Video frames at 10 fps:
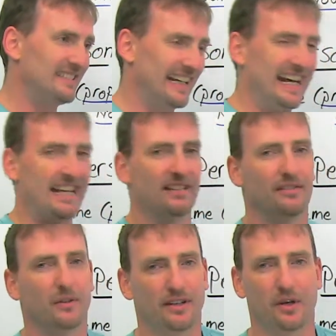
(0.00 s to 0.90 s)
Again,
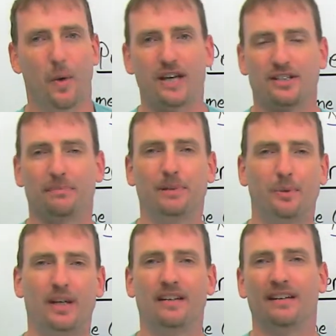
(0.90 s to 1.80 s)
the question
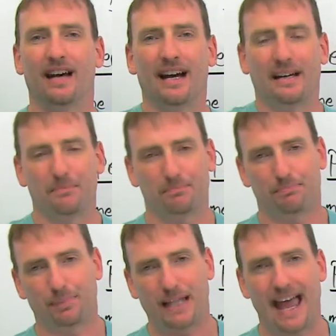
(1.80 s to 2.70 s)
between
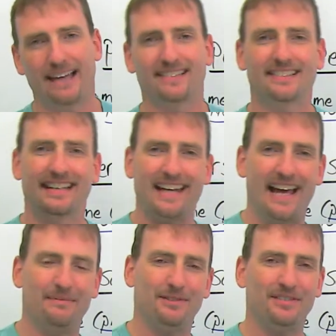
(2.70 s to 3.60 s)
plants and
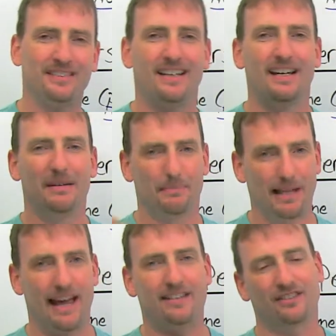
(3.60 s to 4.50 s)
animals,
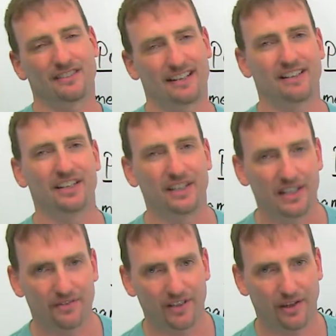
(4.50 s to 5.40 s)
plants are technically
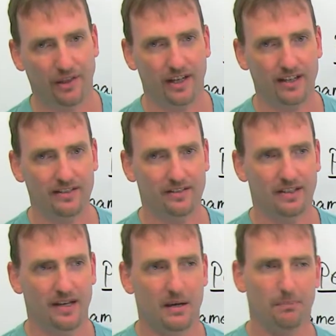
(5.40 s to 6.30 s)
living things,
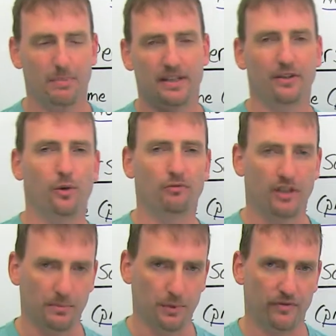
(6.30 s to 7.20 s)
but they don't
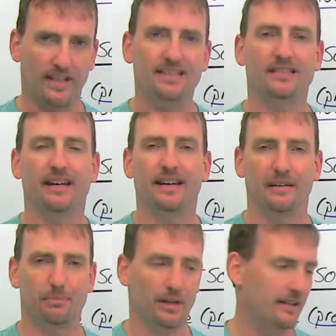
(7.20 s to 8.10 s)
really move. They stay
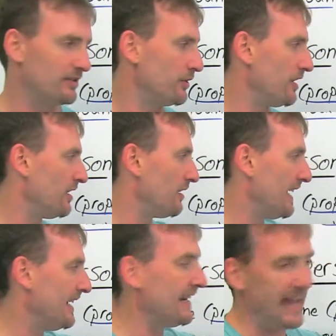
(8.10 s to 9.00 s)
in place. So they're
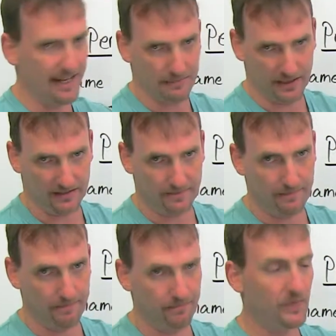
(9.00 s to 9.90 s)
inanimate.
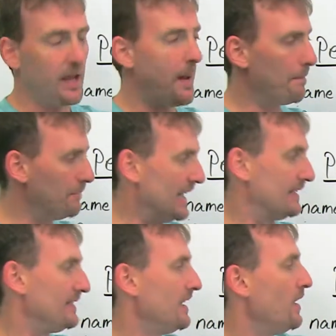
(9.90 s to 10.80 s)

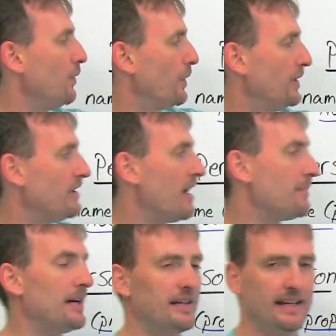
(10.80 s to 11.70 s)
But when we talk
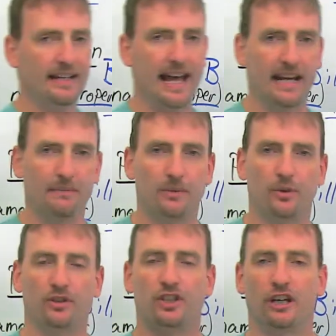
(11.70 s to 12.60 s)
about inanimate,
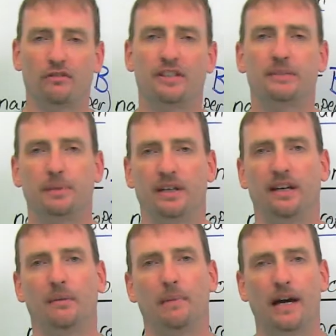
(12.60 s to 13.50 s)
we're generally
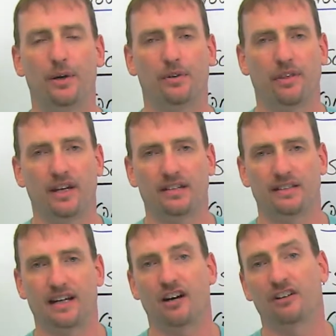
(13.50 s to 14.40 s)
speaking about things
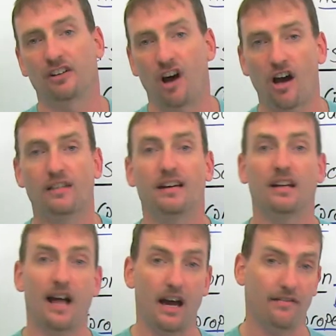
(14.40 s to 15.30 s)
that are not
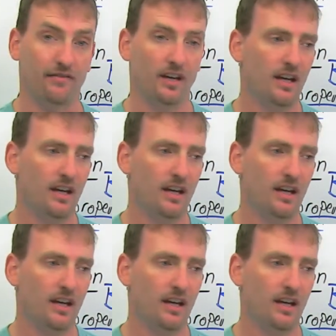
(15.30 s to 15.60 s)
alive.